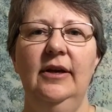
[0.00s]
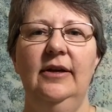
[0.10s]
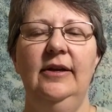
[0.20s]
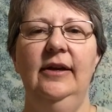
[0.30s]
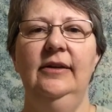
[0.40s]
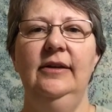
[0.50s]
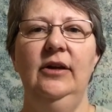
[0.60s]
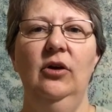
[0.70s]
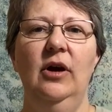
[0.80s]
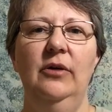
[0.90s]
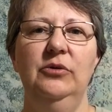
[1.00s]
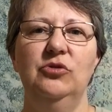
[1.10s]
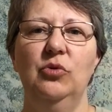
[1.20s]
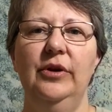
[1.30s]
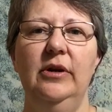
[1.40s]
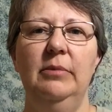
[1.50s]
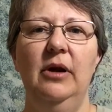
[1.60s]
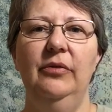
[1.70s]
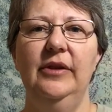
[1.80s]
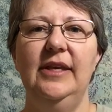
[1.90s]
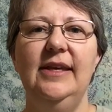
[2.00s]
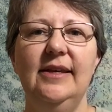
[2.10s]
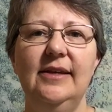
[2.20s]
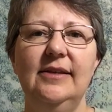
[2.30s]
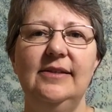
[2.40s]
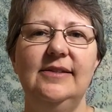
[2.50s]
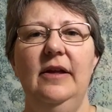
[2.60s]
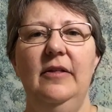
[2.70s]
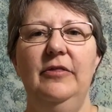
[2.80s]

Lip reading: and I was worried about the kids.